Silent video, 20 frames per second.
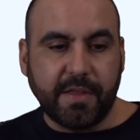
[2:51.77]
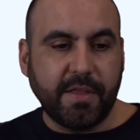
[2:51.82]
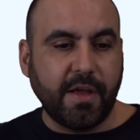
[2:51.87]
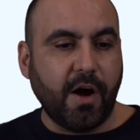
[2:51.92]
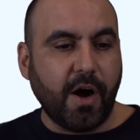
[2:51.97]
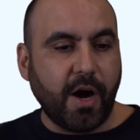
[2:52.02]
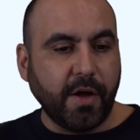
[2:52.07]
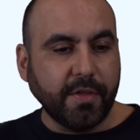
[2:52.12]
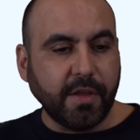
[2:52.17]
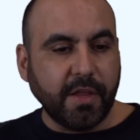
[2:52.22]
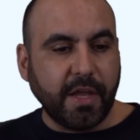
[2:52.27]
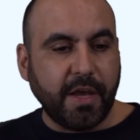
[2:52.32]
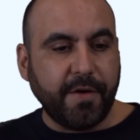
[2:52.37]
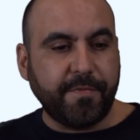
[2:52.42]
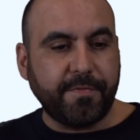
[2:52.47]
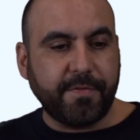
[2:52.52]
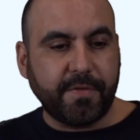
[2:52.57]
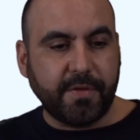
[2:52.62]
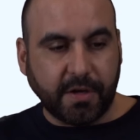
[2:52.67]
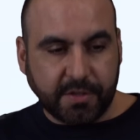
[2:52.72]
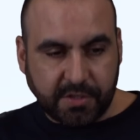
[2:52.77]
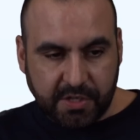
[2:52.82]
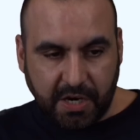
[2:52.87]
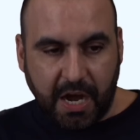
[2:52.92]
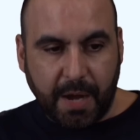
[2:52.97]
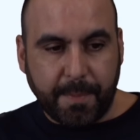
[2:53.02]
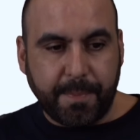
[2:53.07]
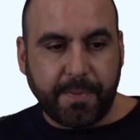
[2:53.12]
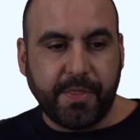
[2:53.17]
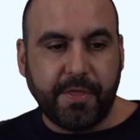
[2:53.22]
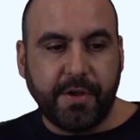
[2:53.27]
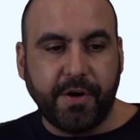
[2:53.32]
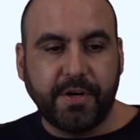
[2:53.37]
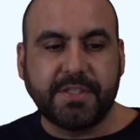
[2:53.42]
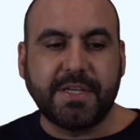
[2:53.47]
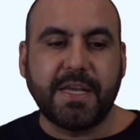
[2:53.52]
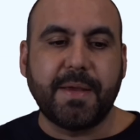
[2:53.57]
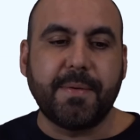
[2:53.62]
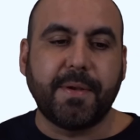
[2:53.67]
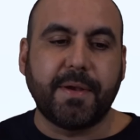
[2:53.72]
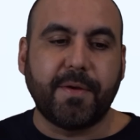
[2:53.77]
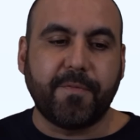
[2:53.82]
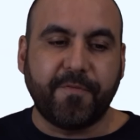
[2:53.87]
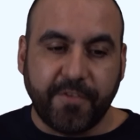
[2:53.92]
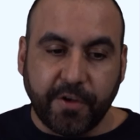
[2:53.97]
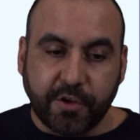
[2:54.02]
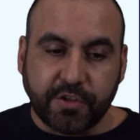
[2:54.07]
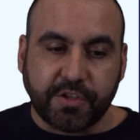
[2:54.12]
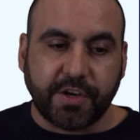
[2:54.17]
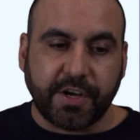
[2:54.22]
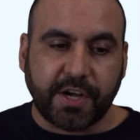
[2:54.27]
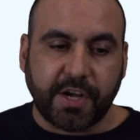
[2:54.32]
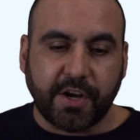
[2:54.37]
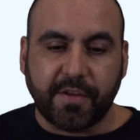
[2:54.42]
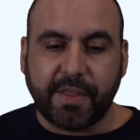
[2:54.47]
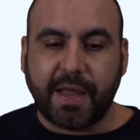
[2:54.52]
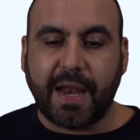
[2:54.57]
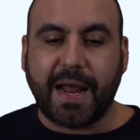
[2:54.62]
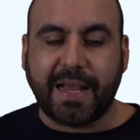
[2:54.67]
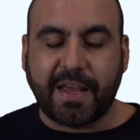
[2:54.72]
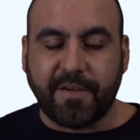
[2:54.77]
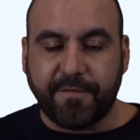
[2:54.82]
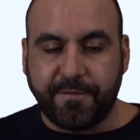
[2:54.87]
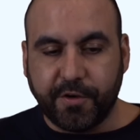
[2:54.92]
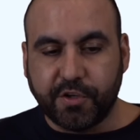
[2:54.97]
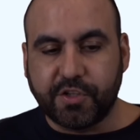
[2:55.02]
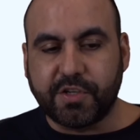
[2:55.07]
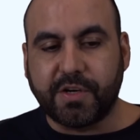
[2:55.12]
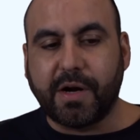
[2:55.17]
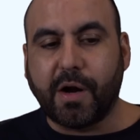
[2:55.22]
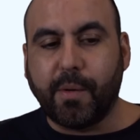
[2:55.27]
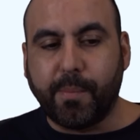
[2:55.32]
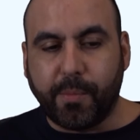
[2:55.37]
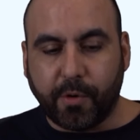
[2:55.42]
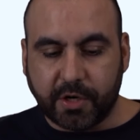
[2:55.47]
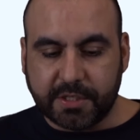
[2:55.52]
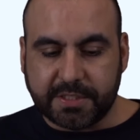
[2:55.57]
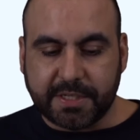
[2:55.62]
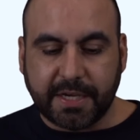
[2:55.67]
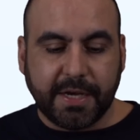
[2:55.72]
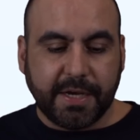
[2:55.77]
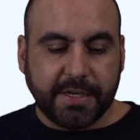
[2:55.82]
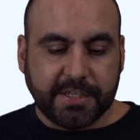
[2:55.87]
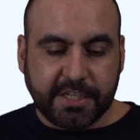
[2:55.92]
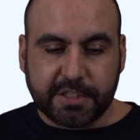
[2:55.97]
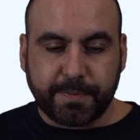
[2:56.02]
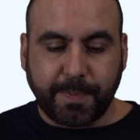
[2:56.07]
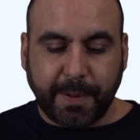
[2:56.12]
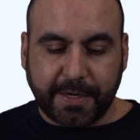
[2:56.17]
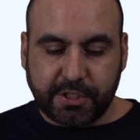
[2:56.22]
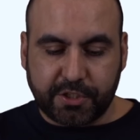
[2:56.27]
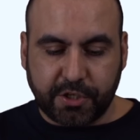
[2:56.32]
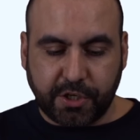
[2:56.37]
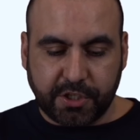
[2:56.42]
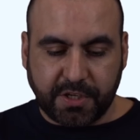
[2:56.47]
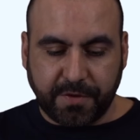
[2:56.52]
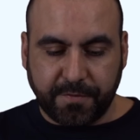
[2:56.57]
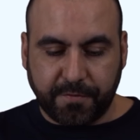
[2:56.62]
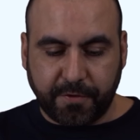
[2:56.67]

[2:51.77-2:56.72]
Now on the left top, there's a filter here that I can filter out boards just by searching.